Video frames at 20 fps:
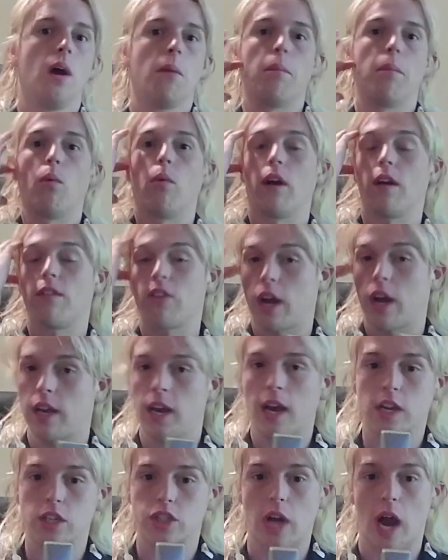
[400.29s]
But whenever I
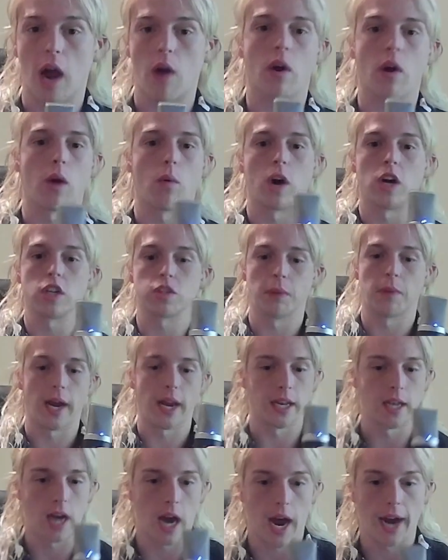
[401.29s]
take a shower, I wash my
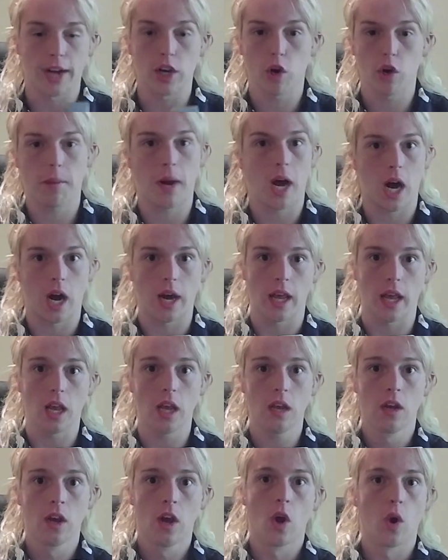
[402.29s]
entire
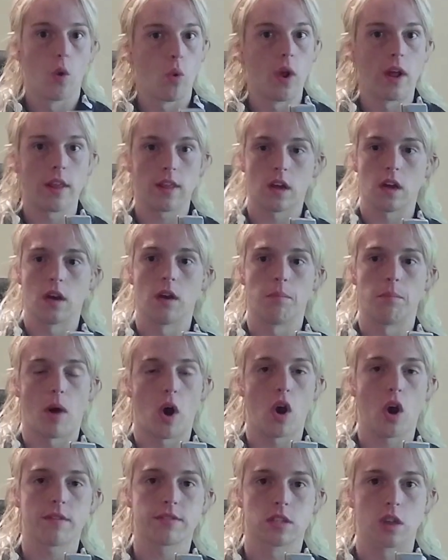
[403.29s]
body with a
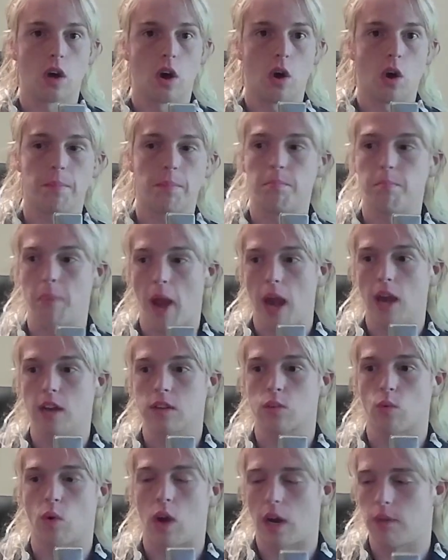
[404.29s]
bar of soap,
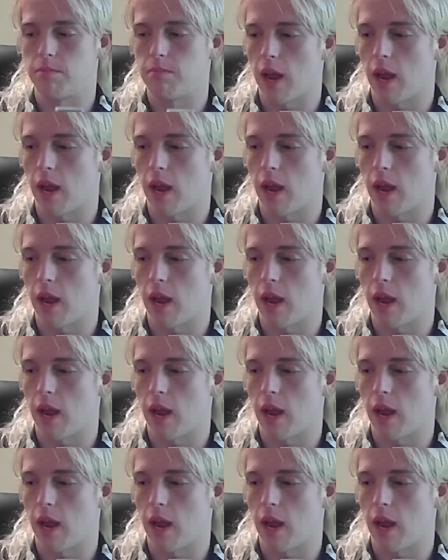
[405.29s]
Sasquatch,